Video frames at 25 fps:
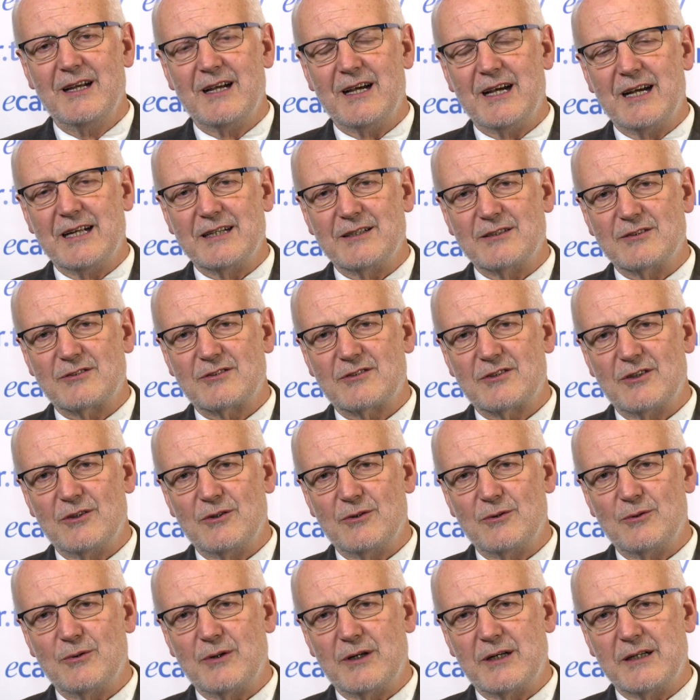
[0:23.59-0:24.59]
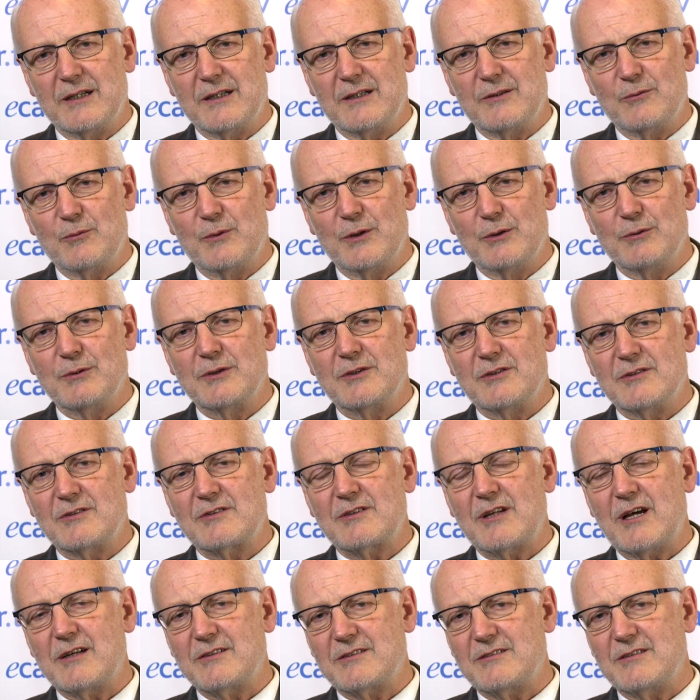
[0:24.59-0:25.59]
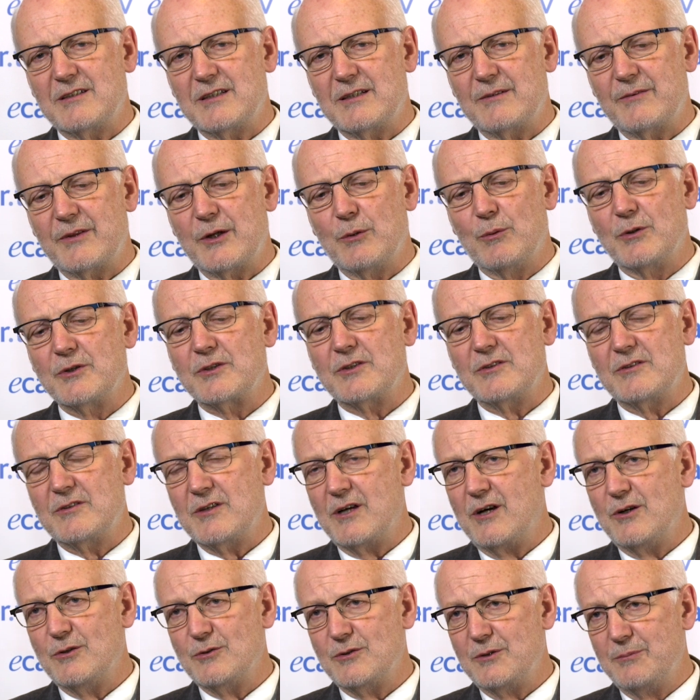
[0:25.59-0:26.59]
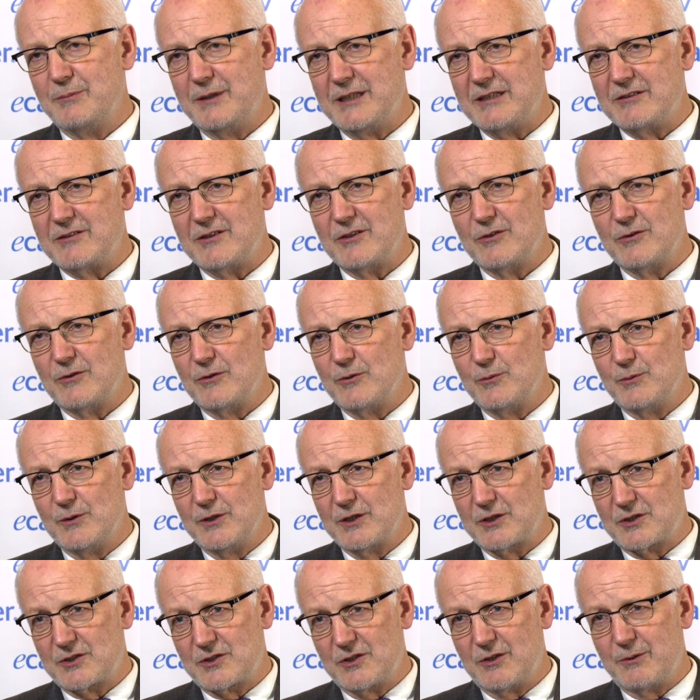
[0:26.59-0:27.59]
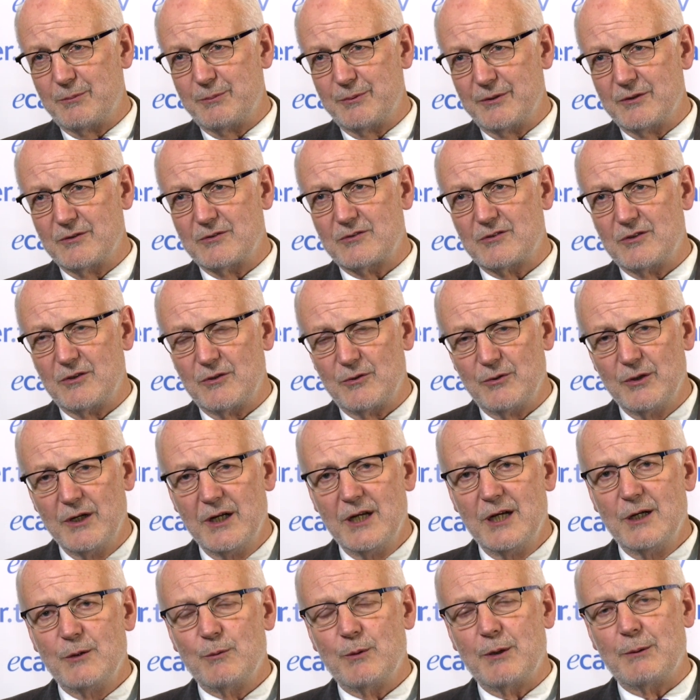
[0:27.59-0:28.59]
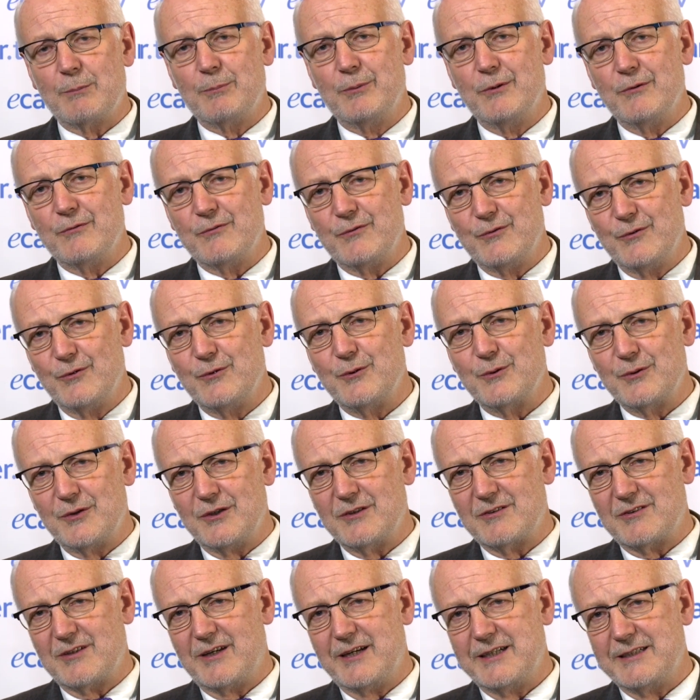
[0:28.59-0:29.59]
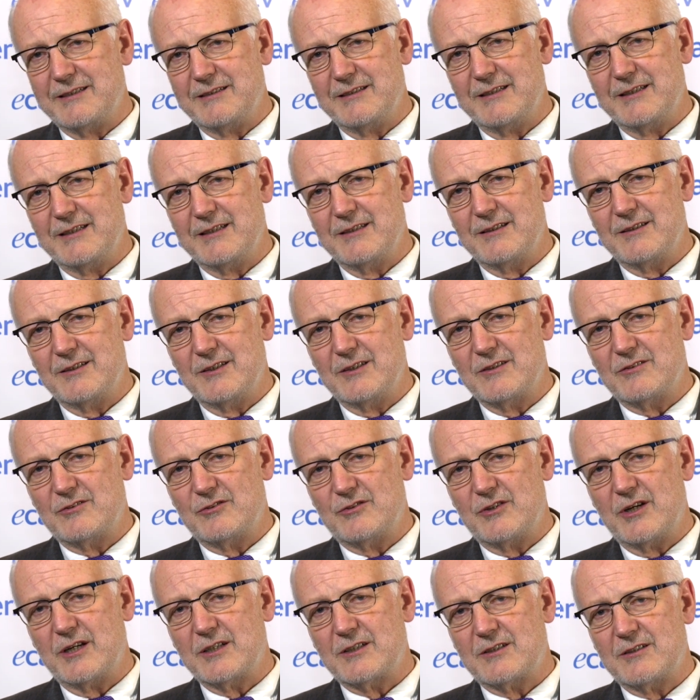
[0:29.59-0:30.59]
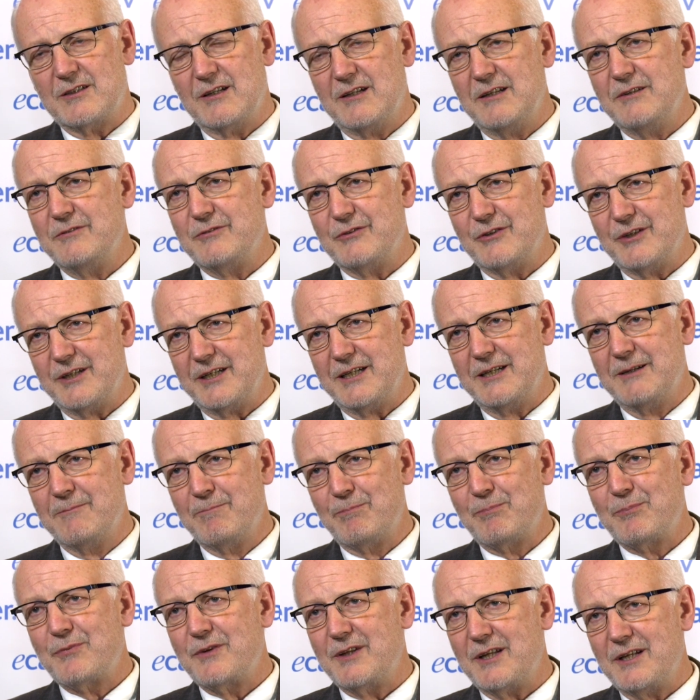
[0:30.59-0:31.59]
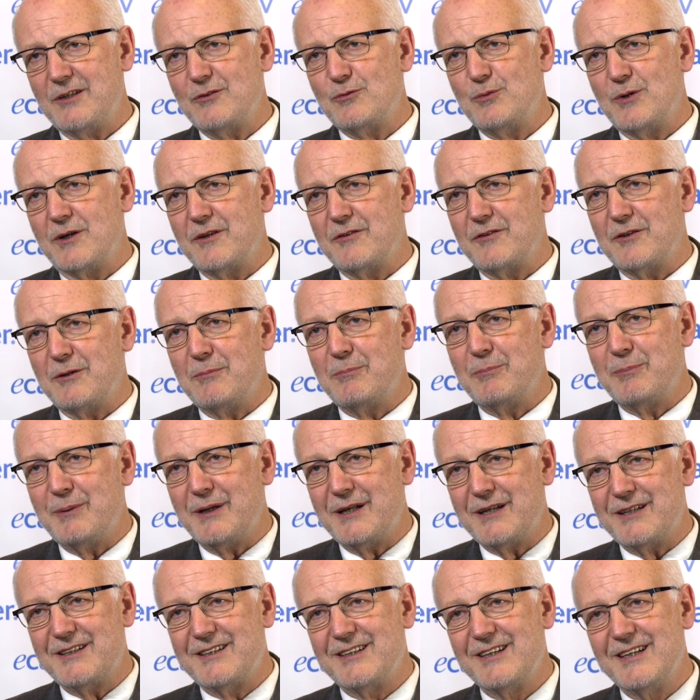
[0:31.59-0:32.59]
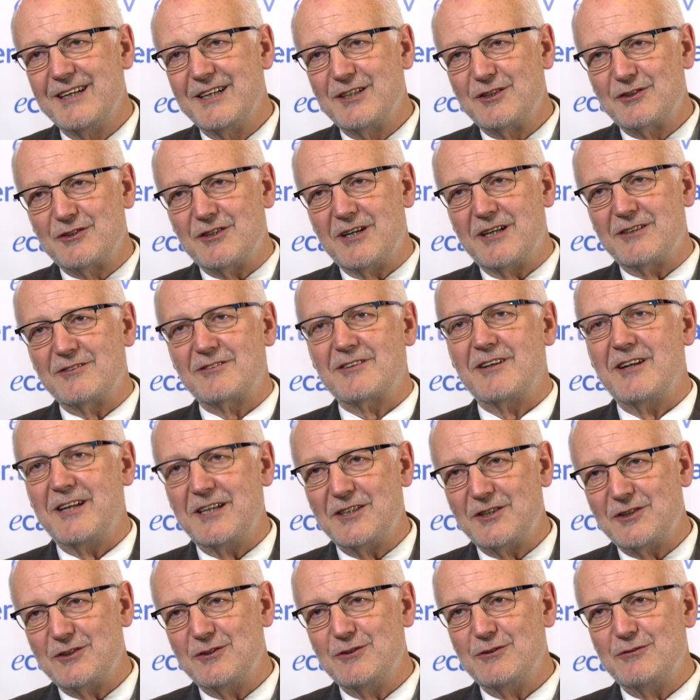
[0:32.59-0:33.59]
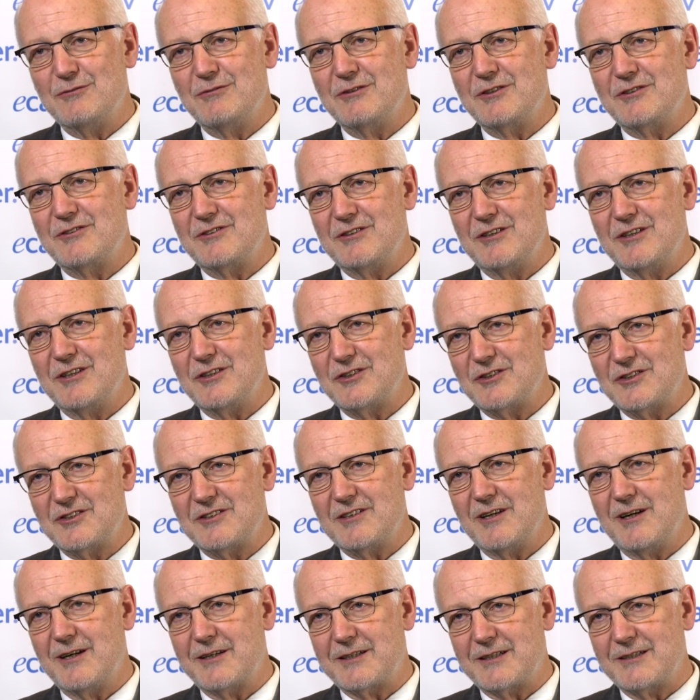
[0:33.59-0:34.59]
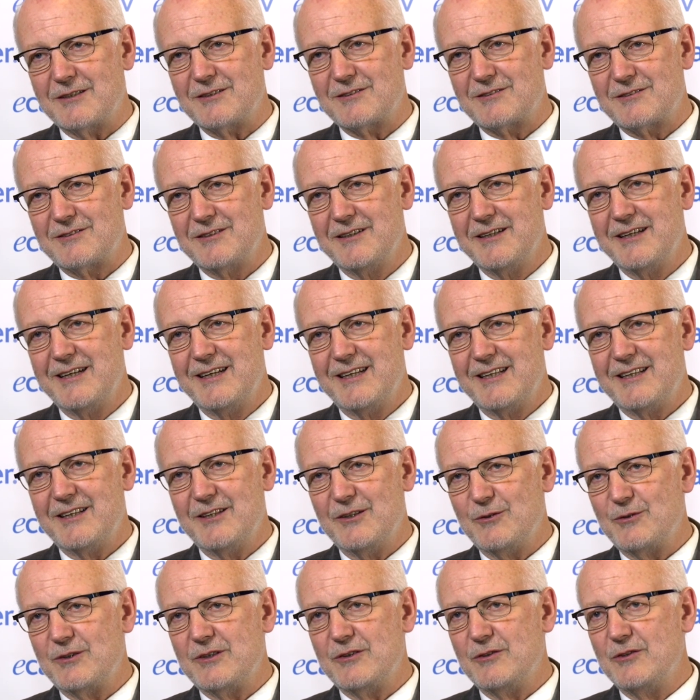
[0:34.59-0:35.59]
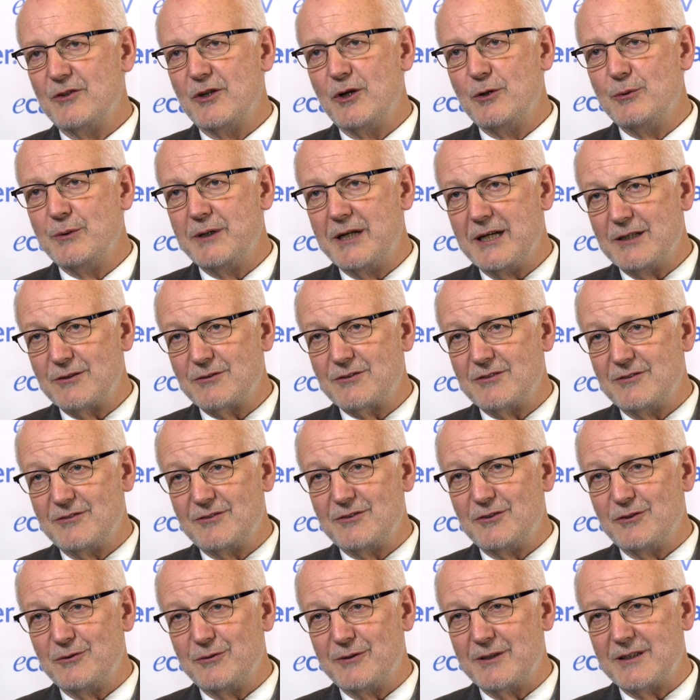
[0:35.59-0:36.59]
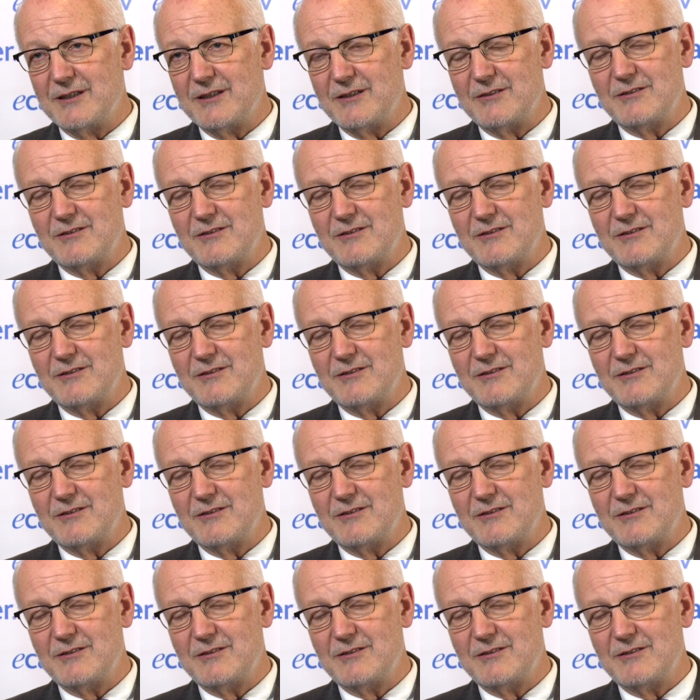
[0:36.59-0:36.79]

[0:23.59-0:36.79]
And so uh, we were discussing, they wanted to hold a meeting or a workshop, and so we put forward this idea that drug delivery is one of the big translational research targets that, that no one else is doing.